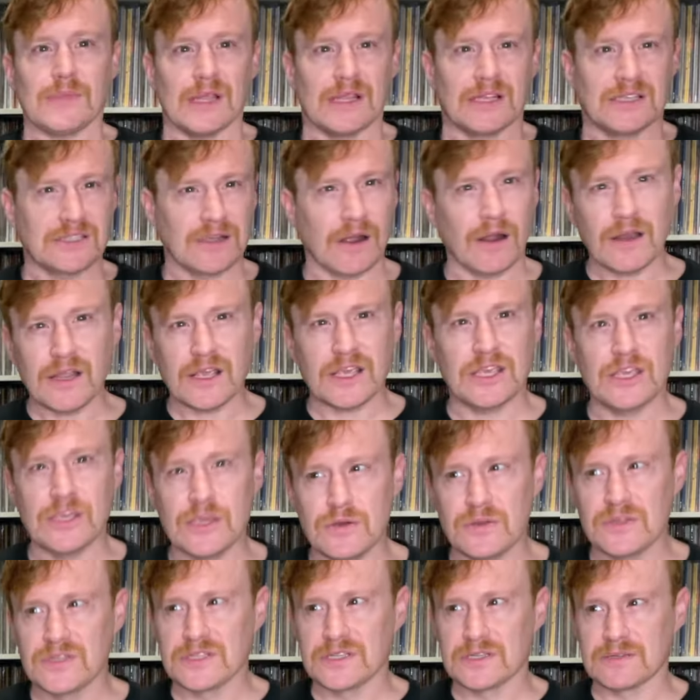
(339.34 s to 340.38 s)
Sonic
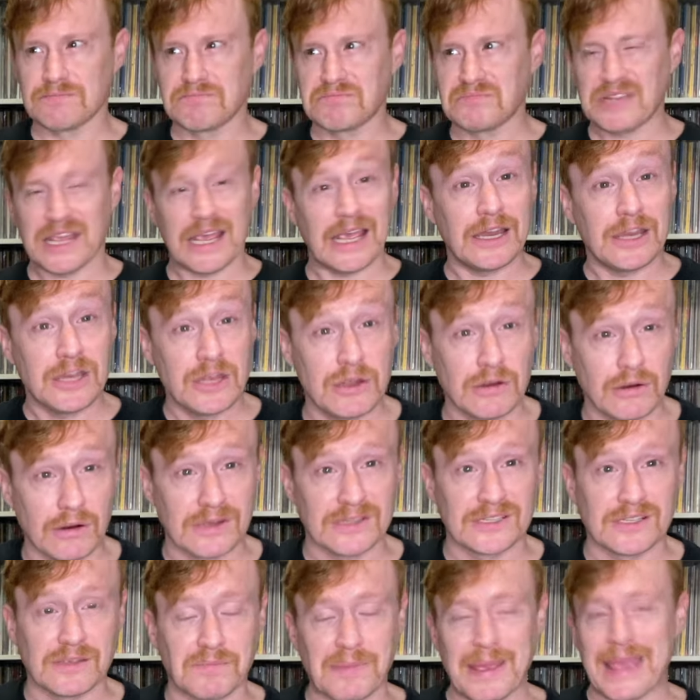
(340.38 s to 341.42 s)
Youth's tenure
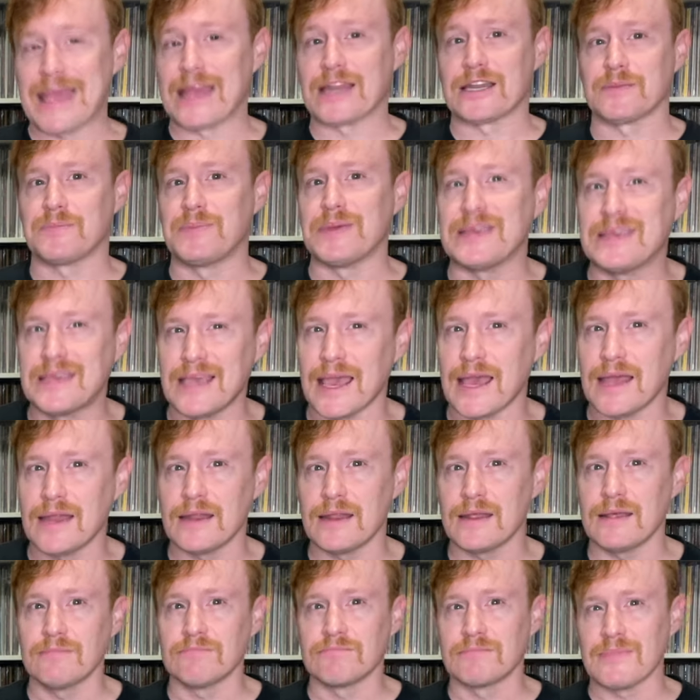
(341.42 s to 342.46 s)
as a band
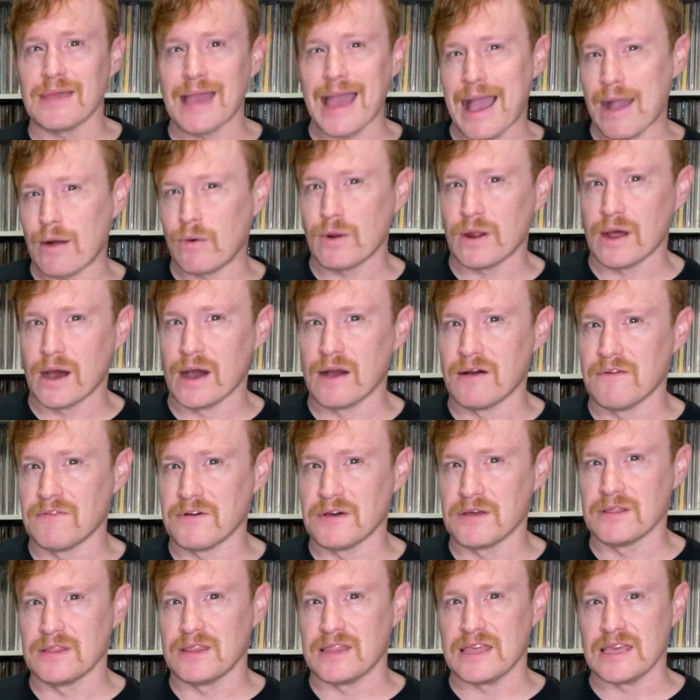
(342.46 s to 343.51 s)
began out
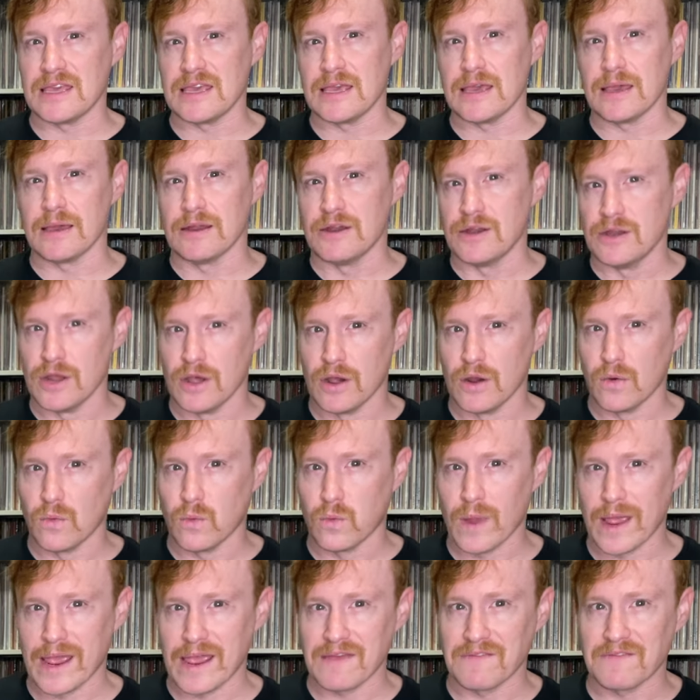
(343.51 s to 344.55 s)
of the no
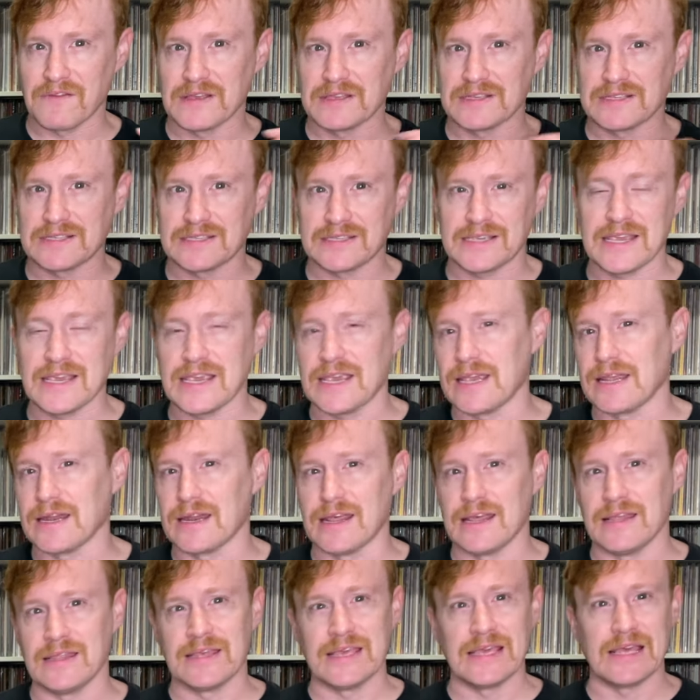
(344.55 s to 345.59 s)
wave scene
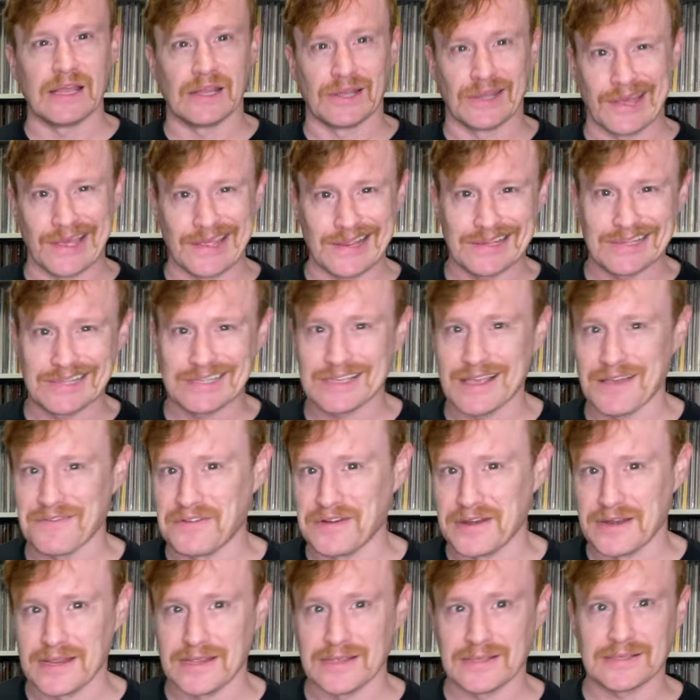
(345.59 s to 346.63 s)
in the late
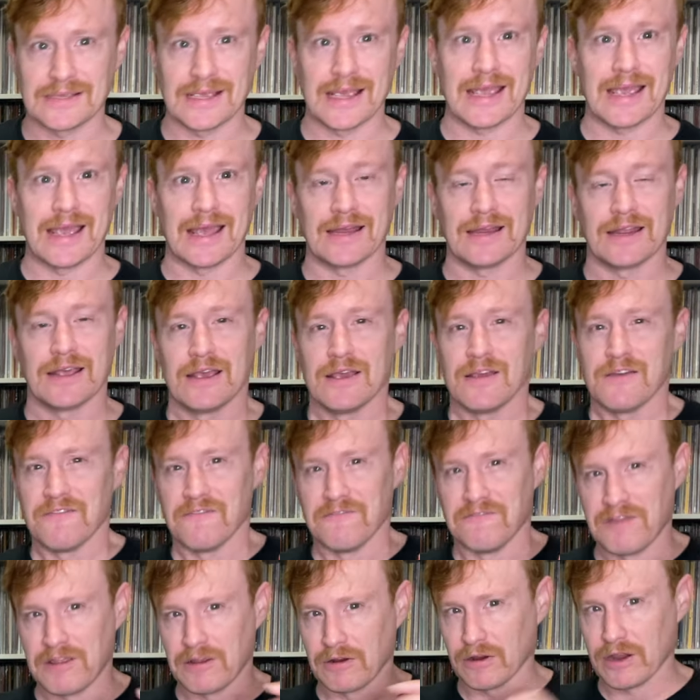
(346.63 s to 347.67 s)
70s and
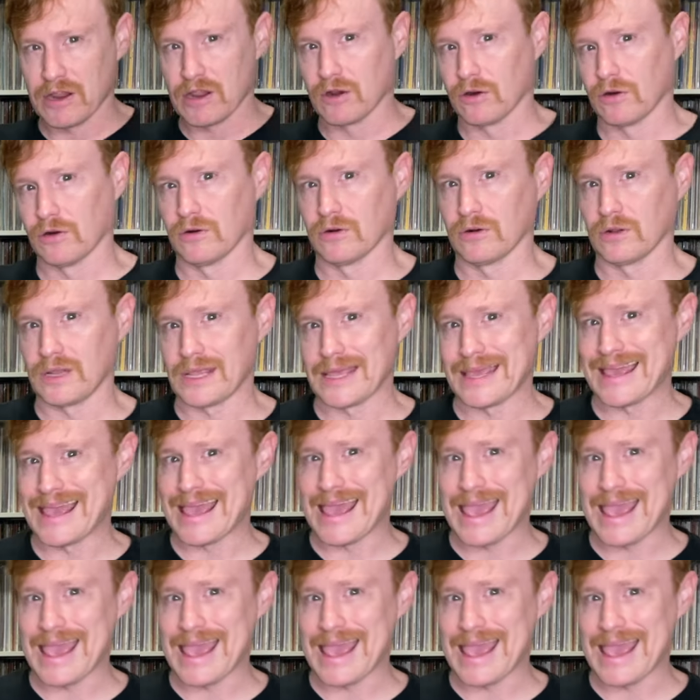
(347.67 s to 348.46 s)
very early